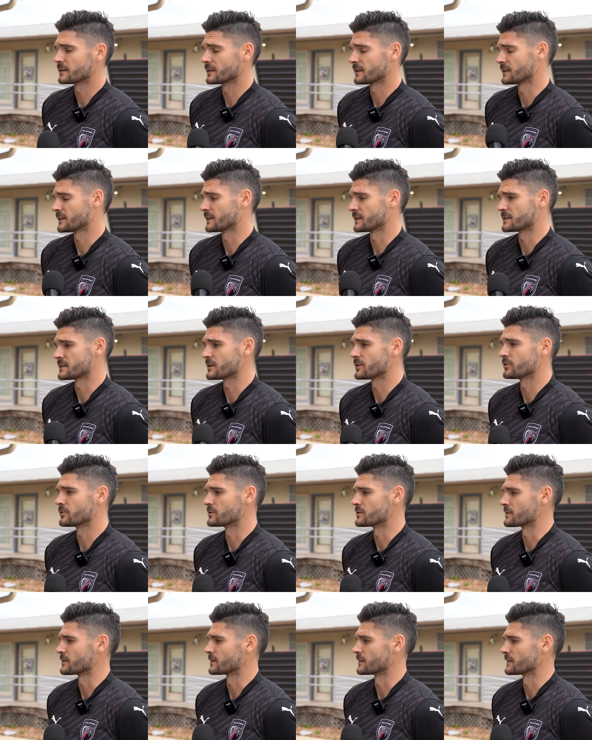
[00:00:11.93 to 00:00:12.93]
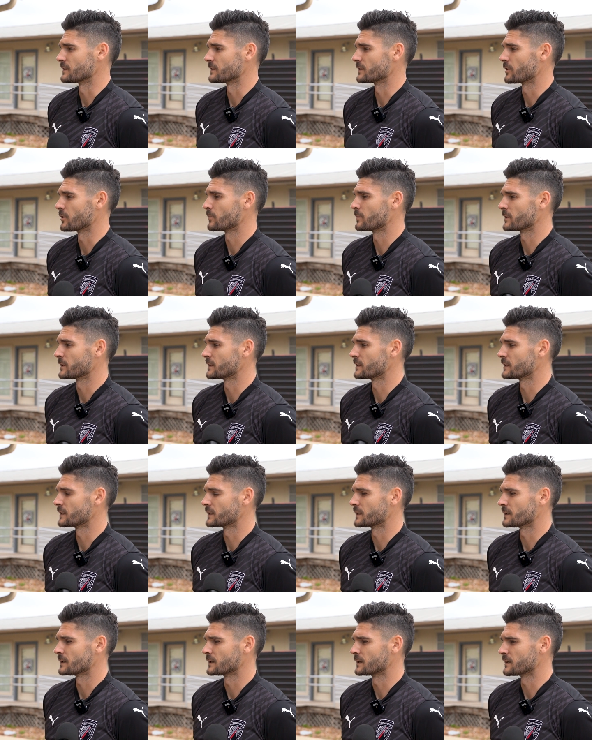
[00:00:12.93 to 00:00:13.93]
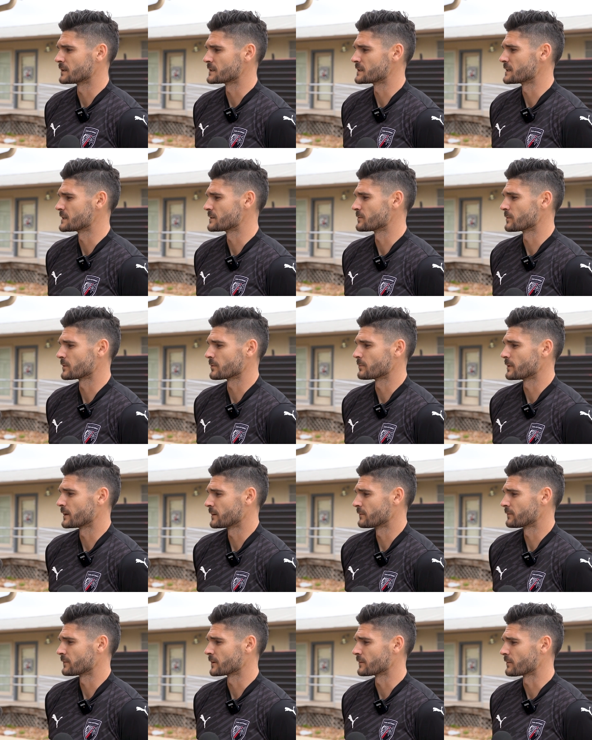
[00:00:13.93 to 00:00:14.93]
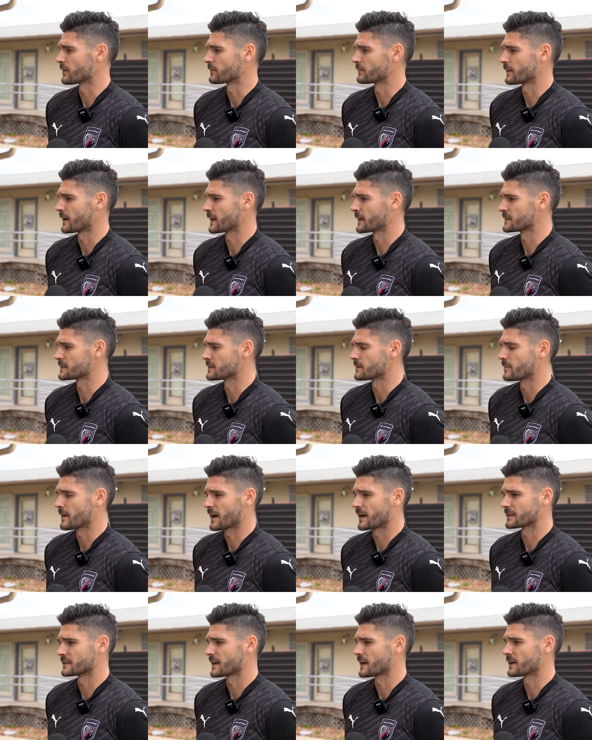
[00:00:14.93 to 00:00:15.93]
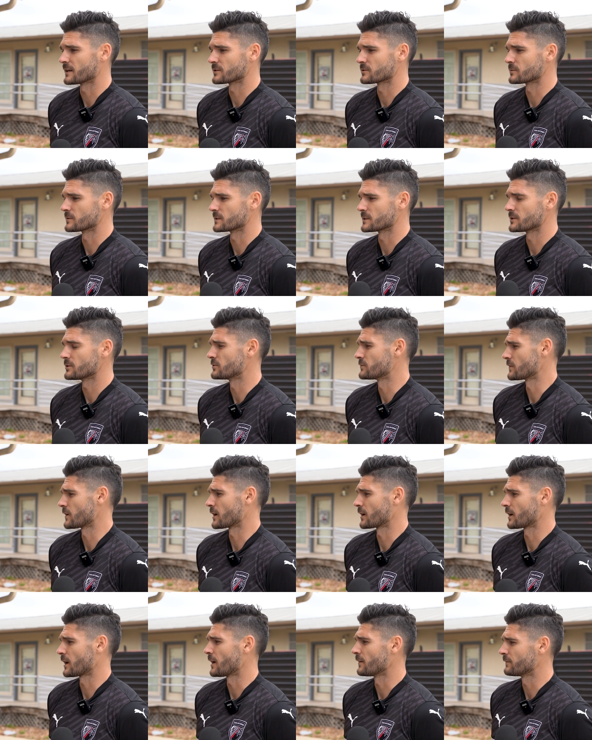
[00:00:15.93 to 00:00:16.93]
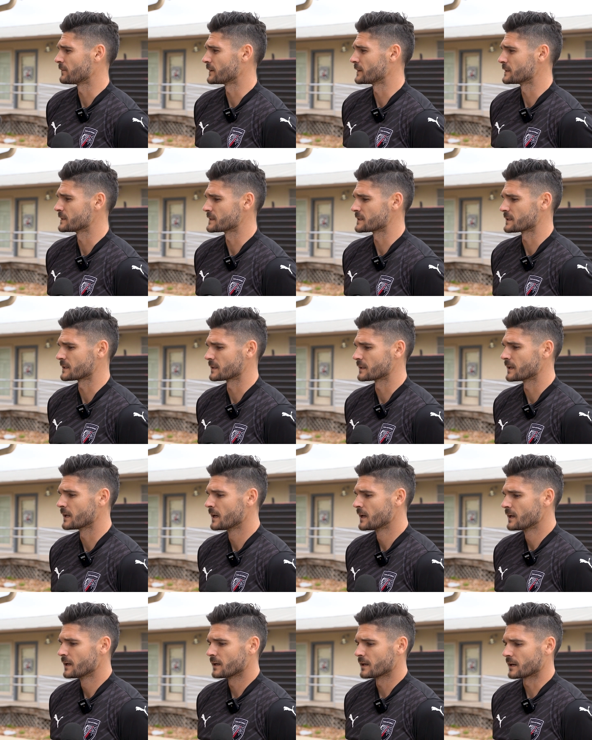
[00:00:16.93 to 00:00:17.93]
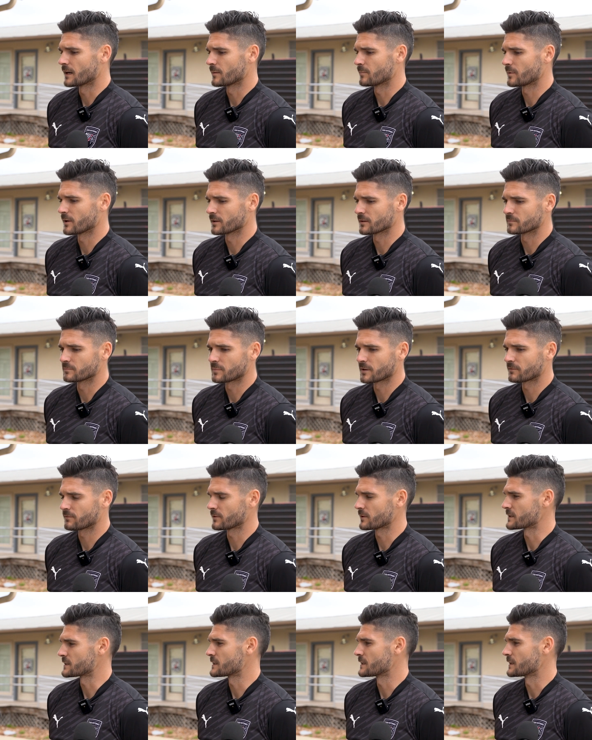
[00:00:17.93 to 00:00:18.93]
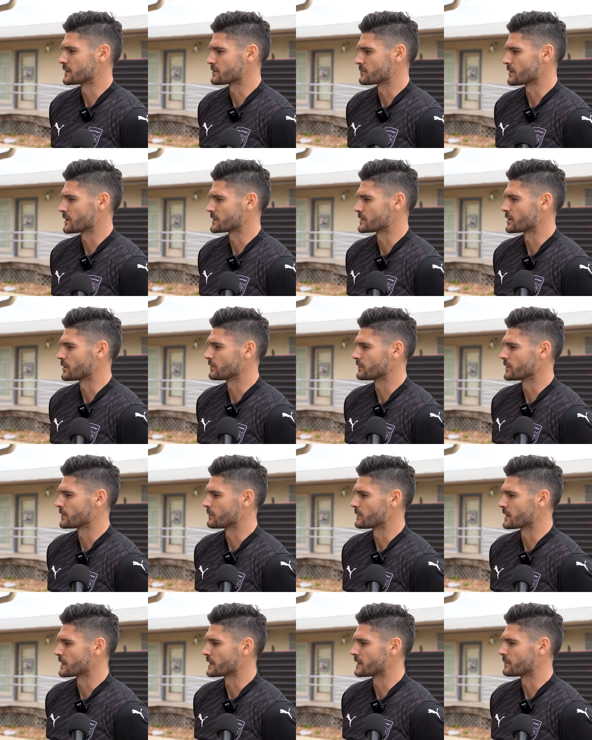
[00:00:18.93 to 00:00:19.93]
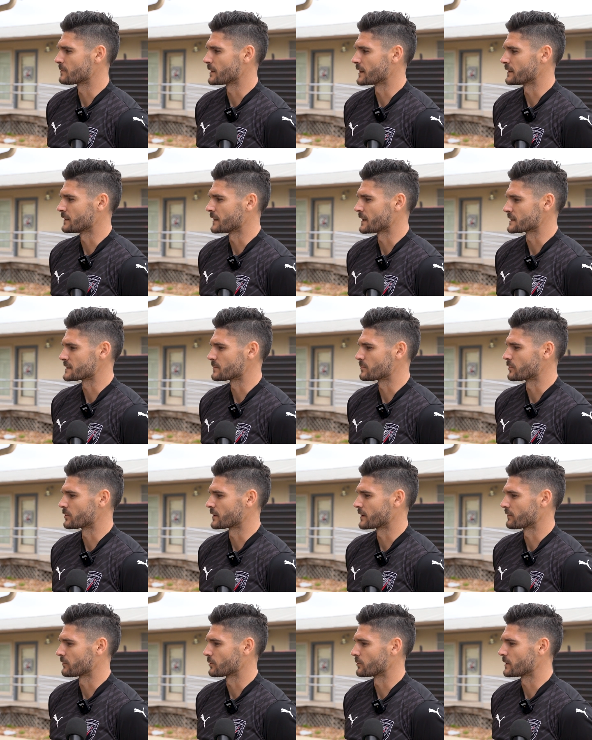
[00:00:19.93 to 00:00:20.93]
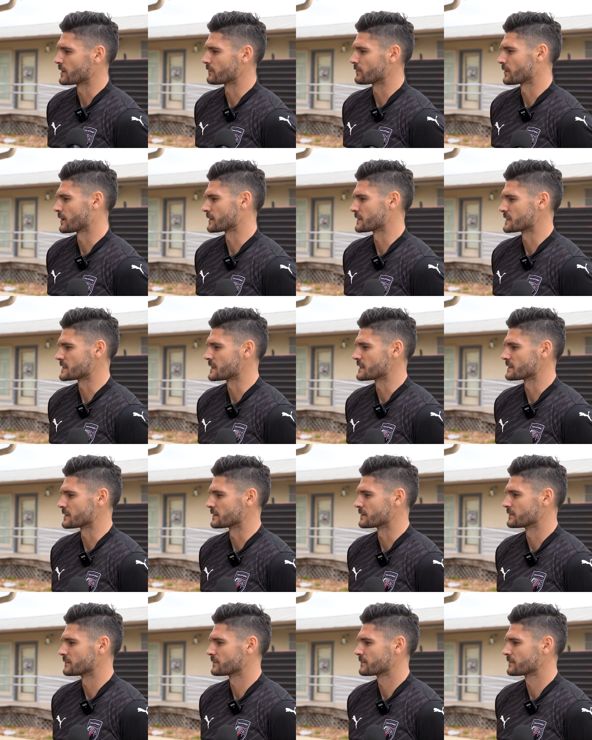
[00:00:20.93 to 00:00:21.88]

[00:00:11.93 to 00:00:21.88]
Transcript: It's huge. Opening the season with a win in front of our fans in a packed house was huge for our confidence and big for the city as well. So hopefully we can keep getting that support every week throughout the season.